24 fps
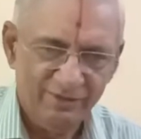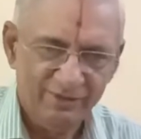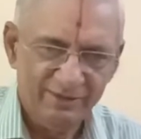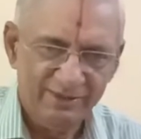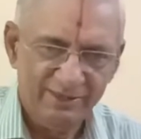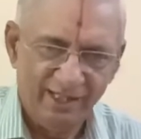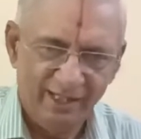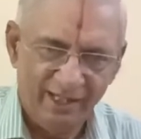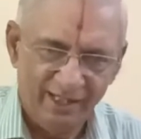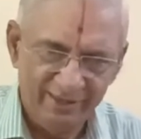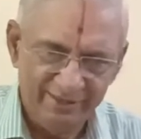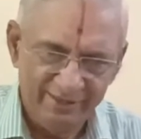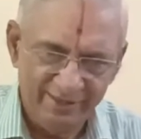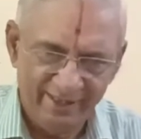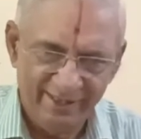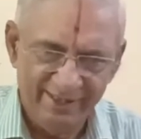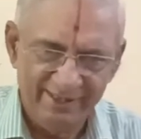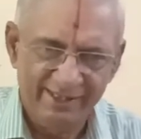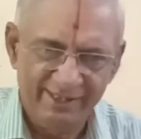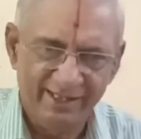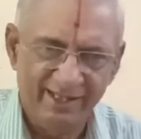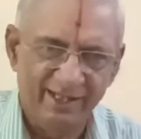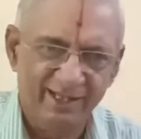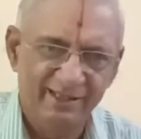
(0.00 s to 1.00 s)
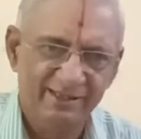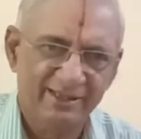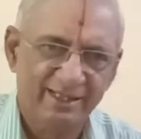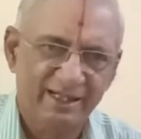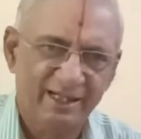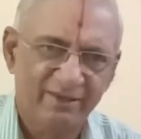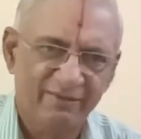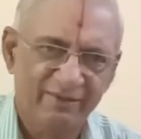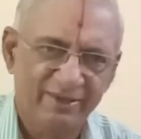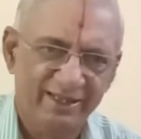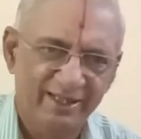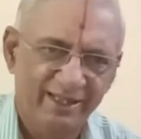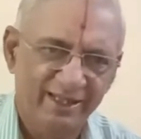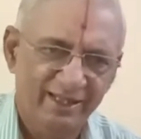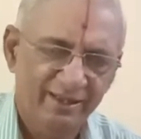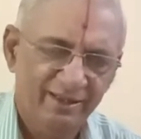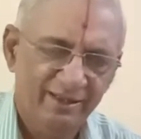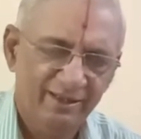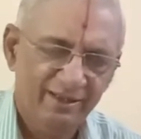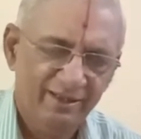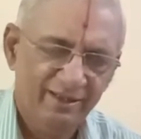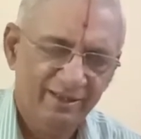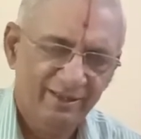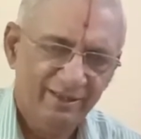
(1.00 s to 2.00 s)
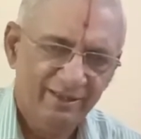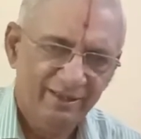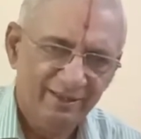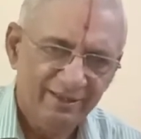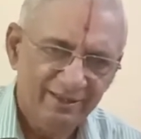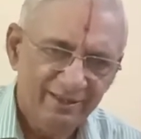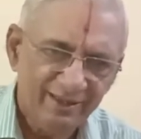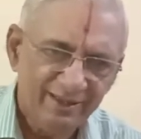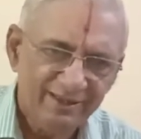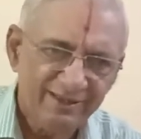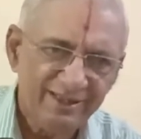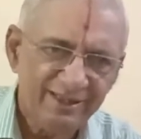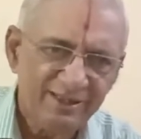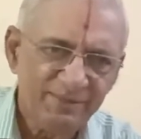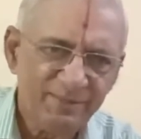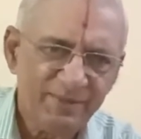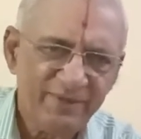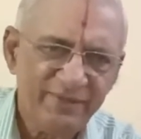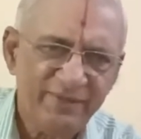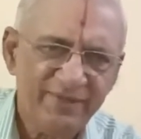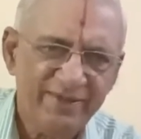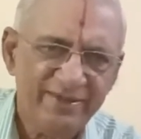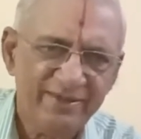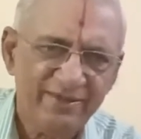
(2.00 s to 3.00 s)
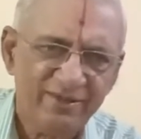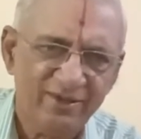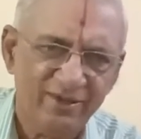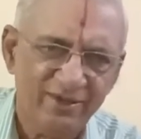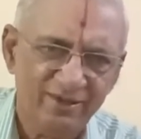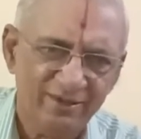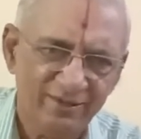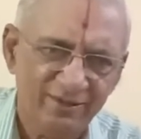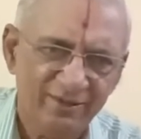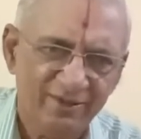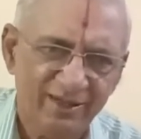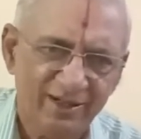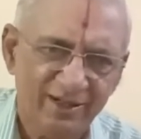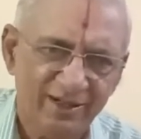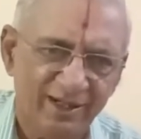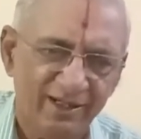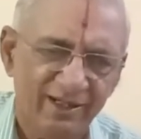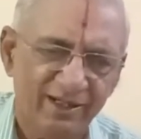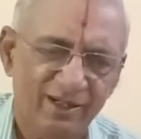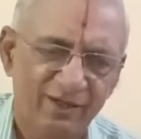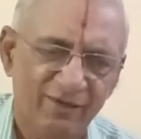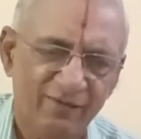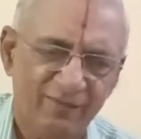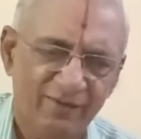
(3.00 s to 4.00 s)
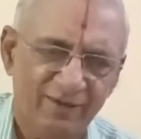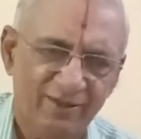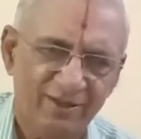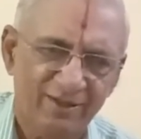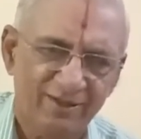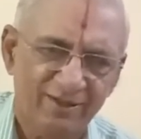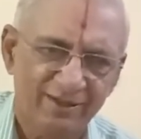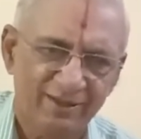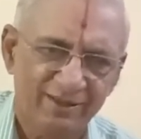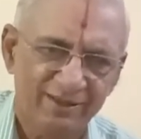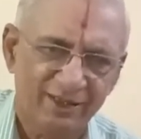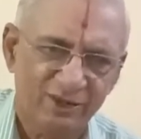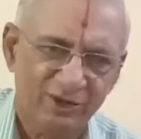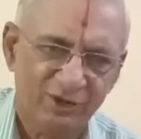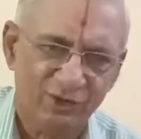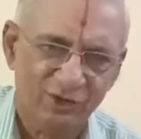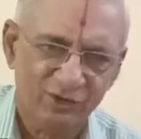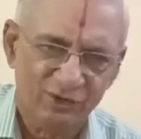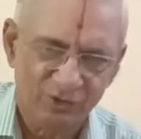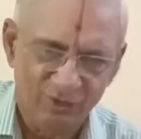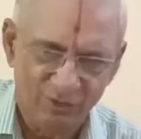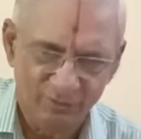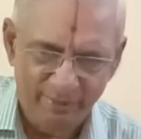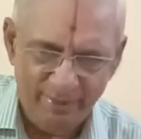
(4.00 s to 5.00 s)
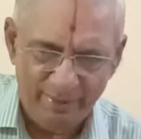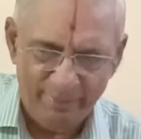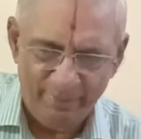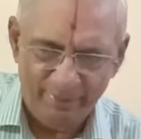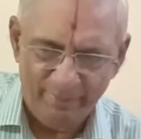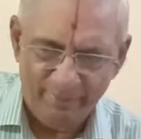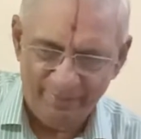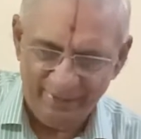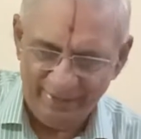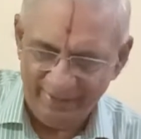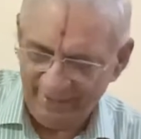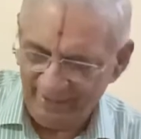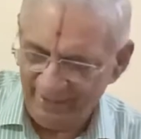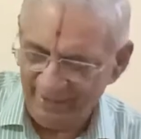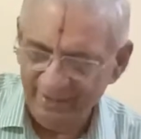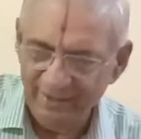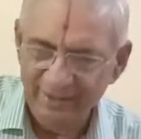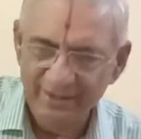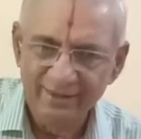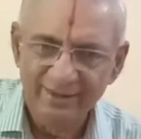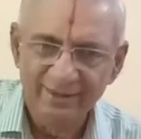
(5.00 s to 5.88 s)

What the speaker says: charge, recharge kind of a thing. So there is a specific raga for that also. People play